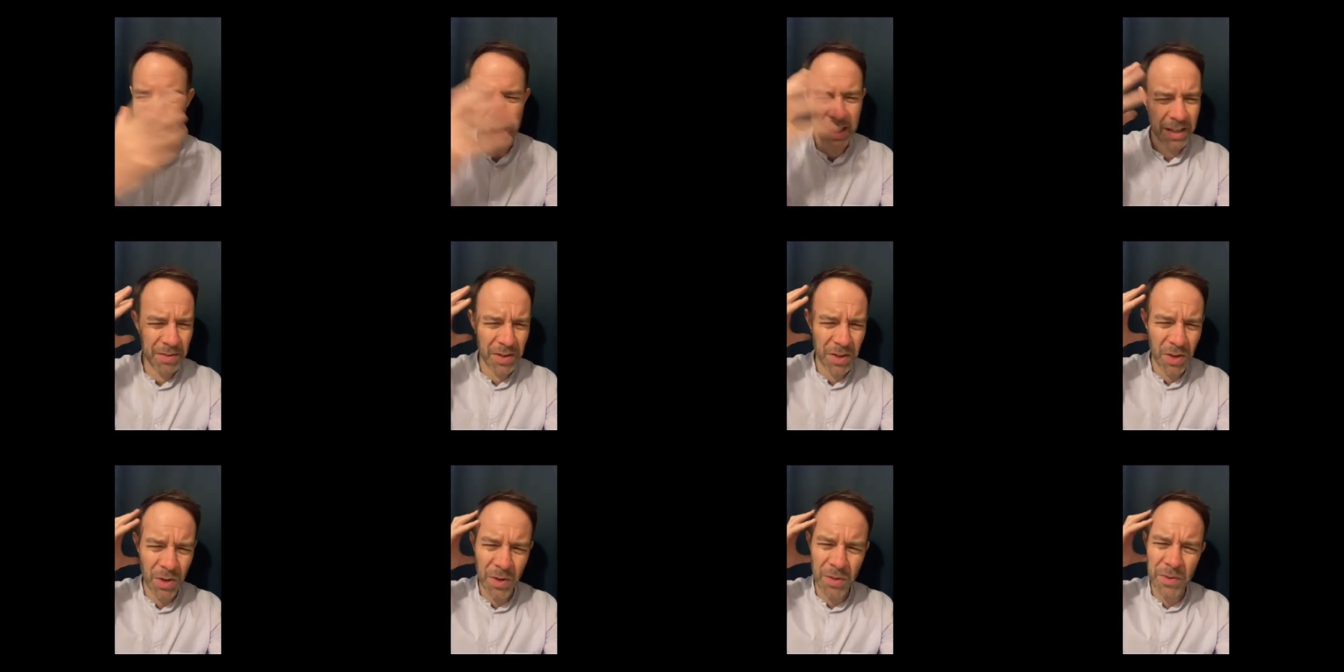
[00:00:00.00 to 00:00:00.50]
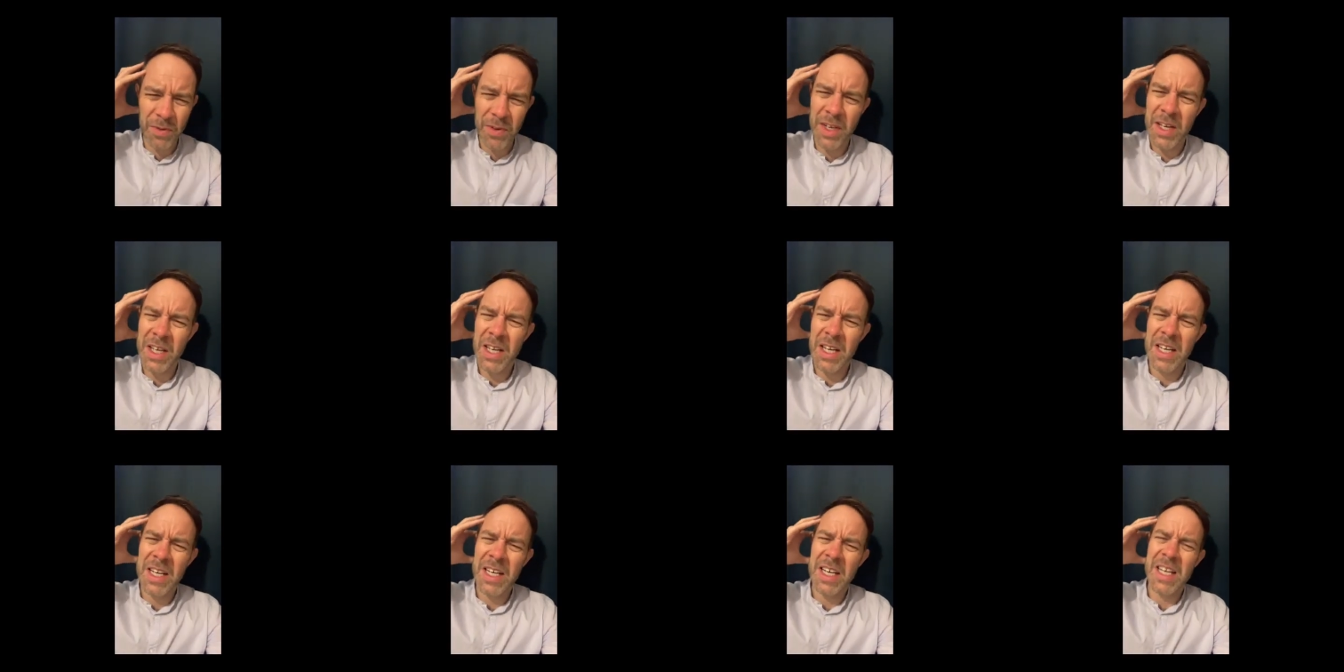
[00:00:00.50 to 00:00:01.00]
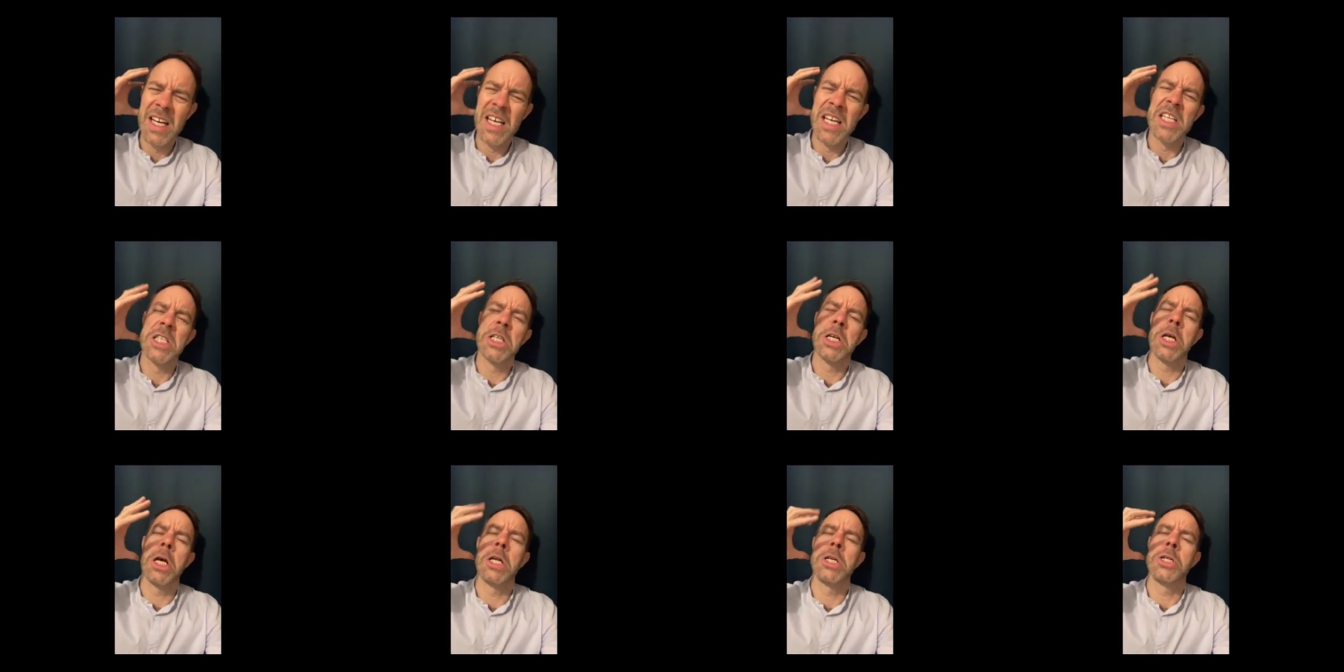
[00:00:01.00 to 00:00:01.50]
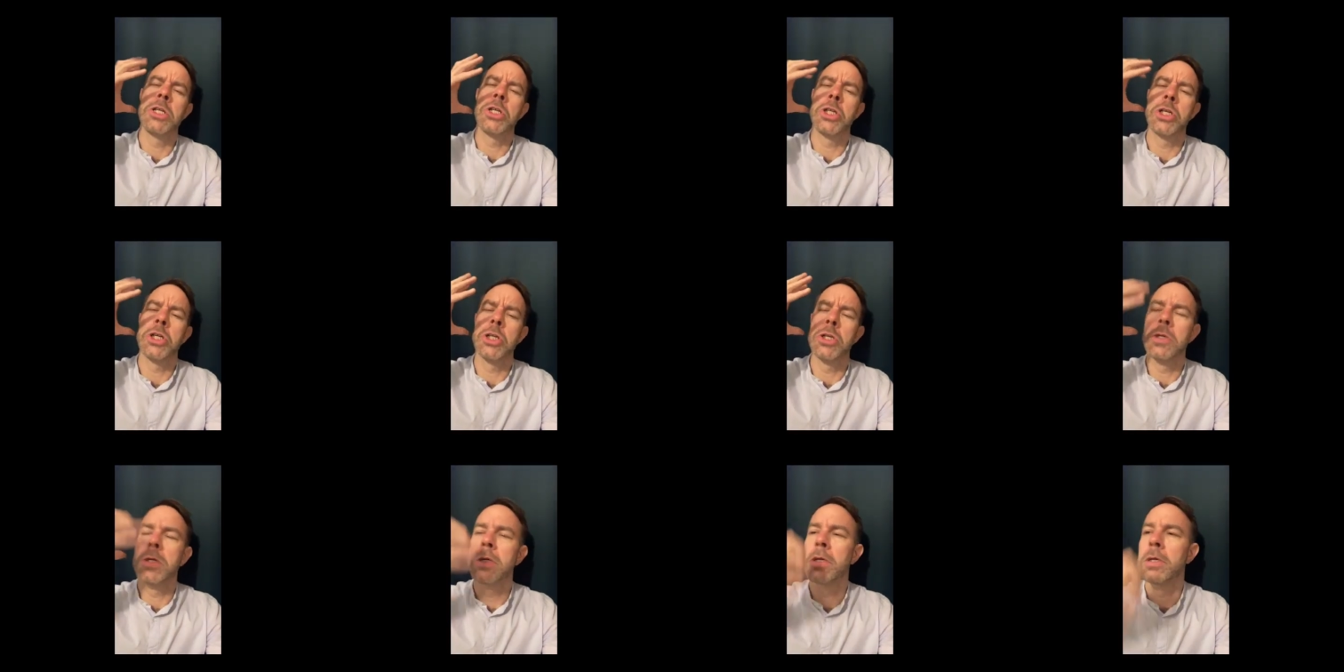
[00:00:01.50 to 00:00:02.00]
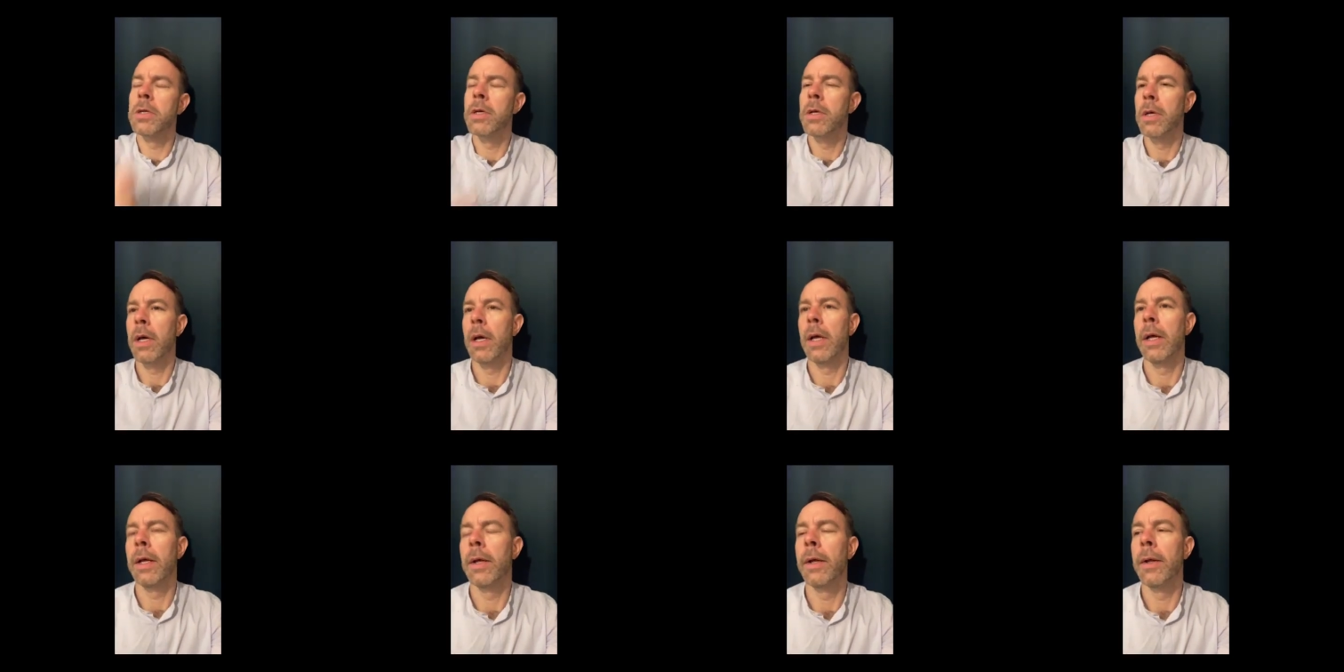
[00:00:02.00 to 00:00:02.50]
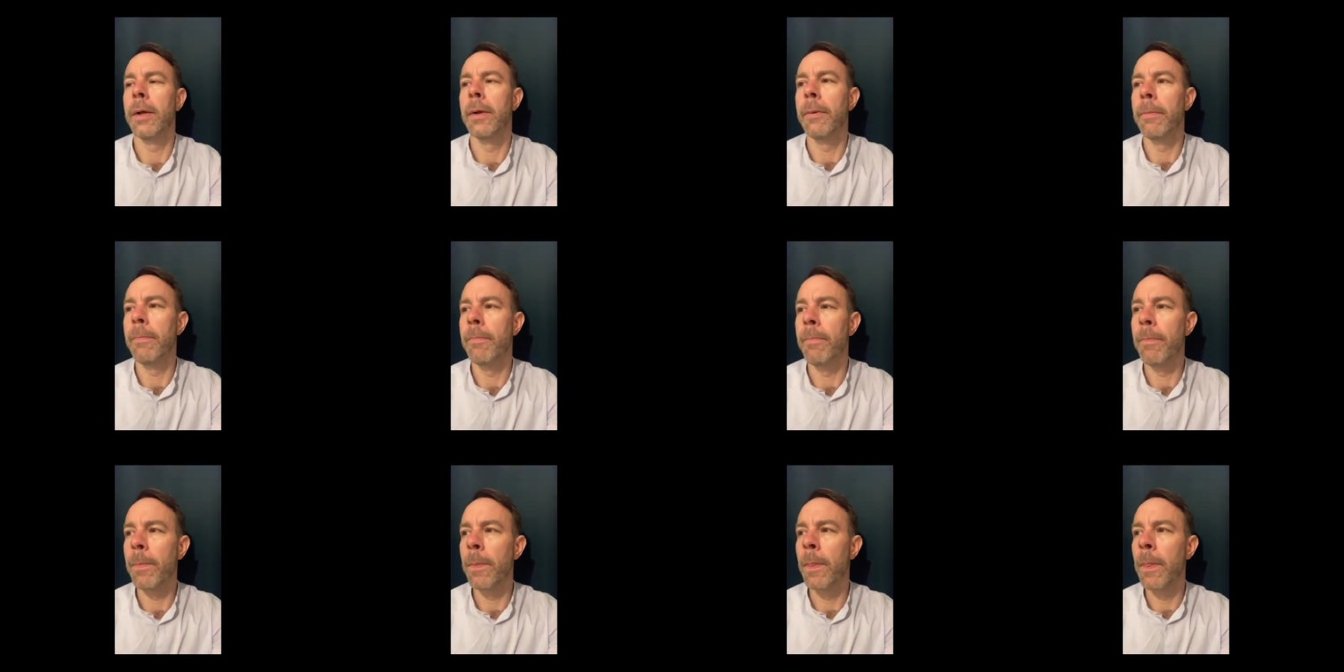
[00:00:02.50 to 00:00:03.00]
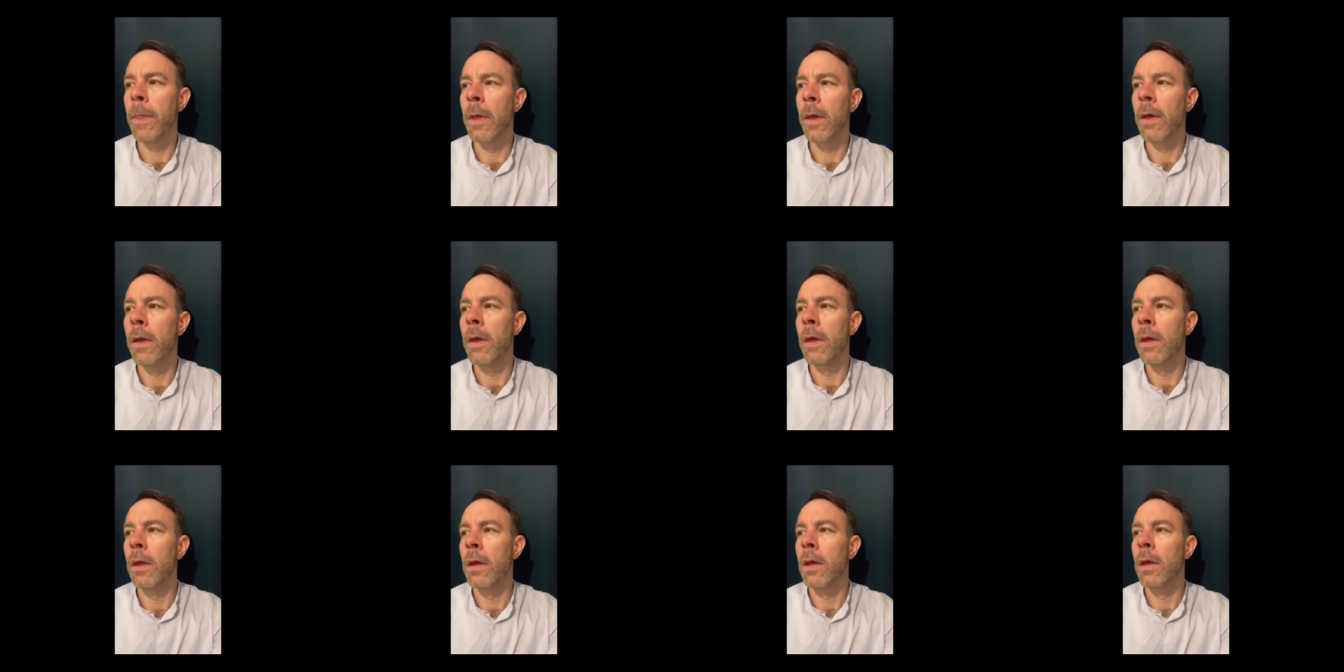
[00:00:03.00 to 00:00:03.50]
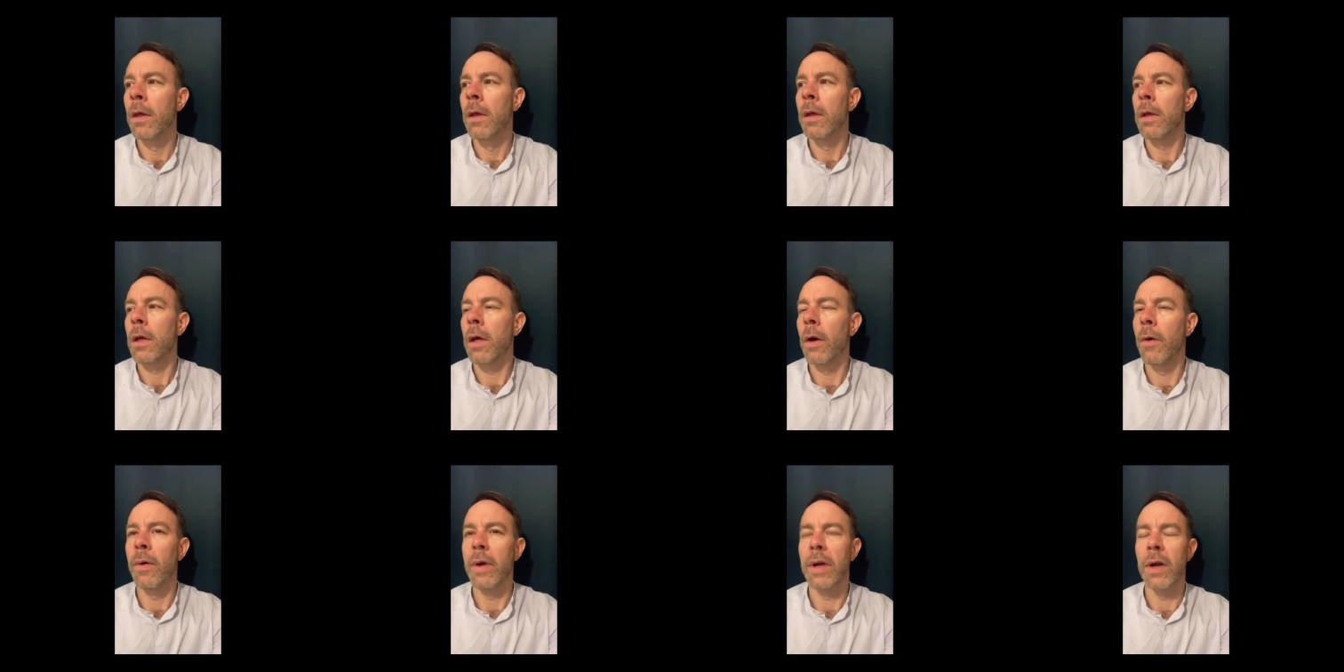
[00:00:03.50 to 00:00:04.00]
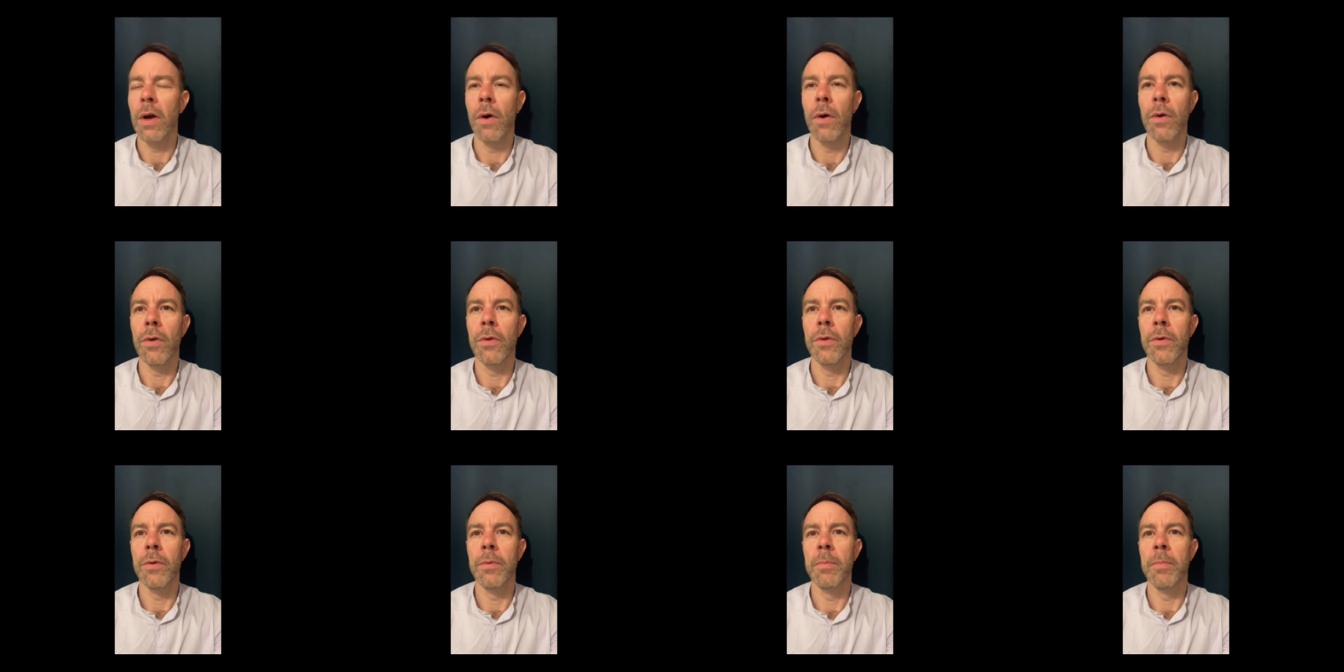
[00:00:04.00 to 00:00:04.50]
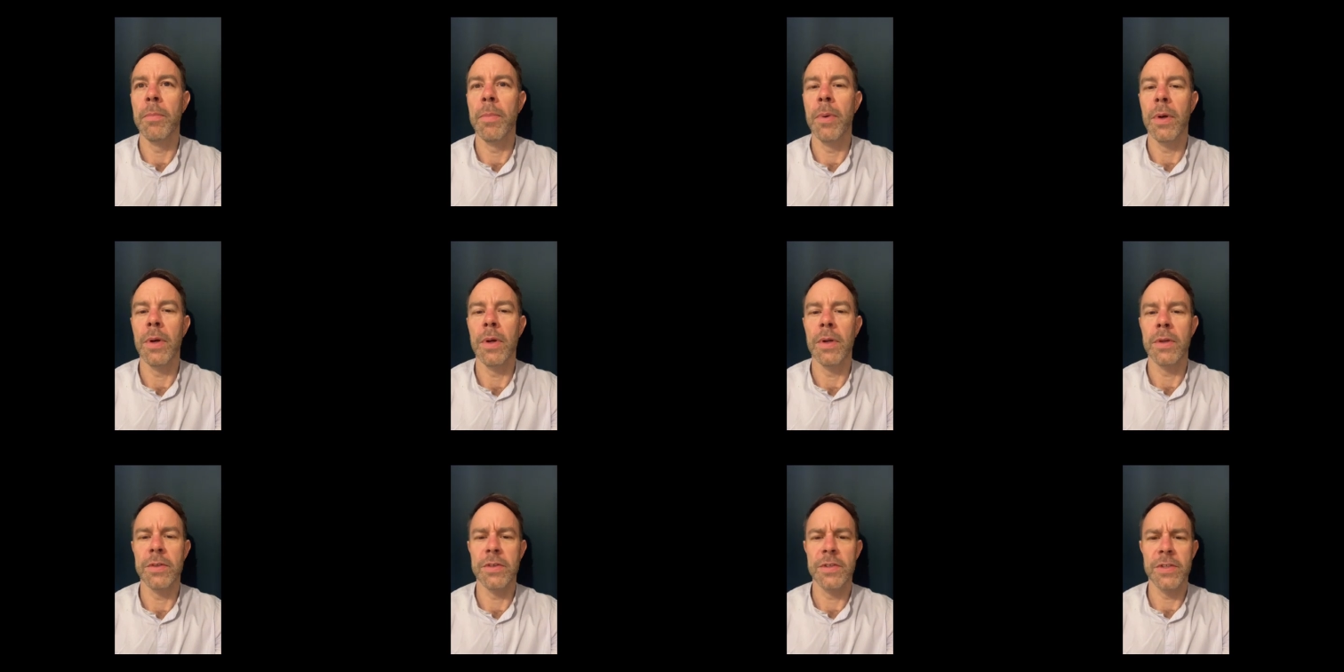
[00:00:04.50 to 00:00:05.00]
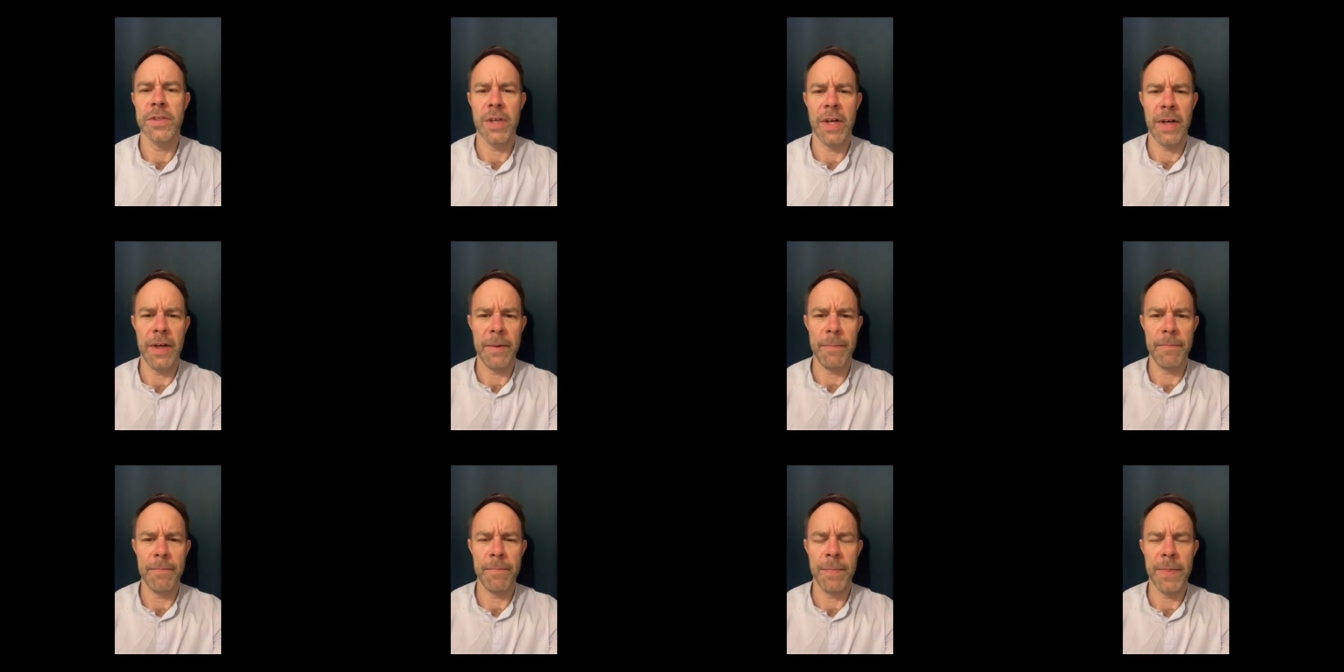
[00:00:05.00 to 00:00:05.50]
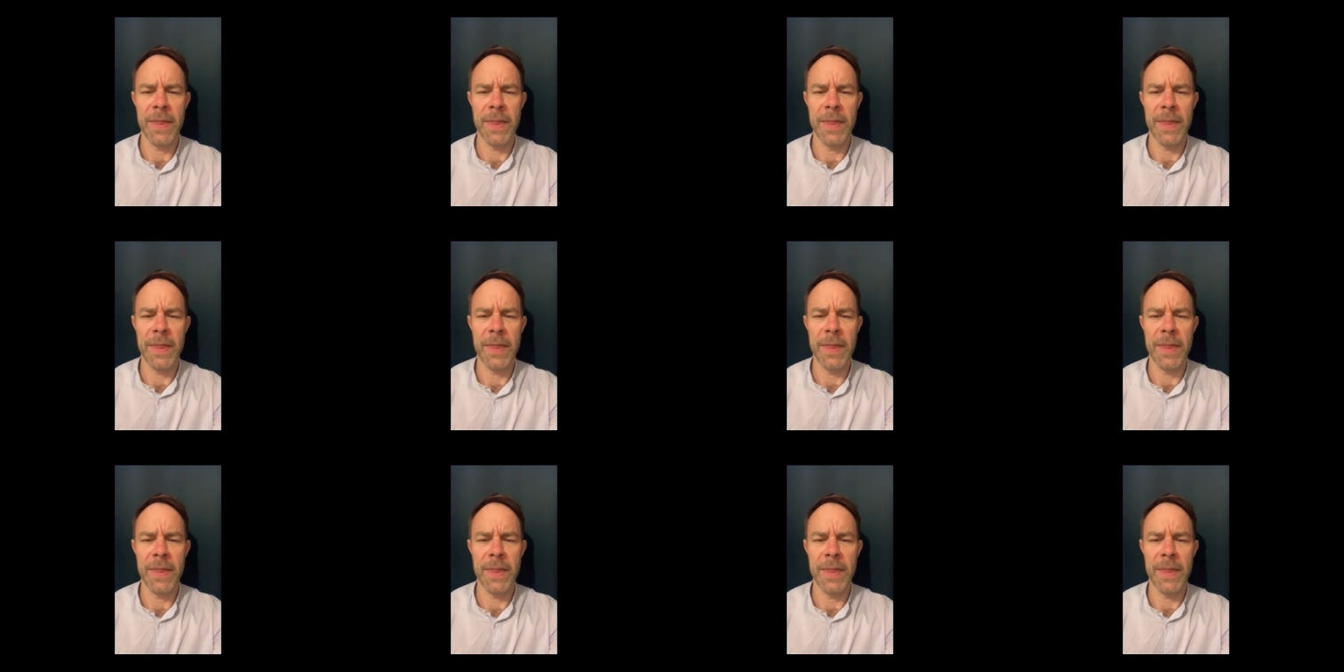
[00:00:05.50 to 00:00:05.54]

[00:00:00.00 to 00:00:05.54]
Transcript: I have a lot of tension um, going on, but um,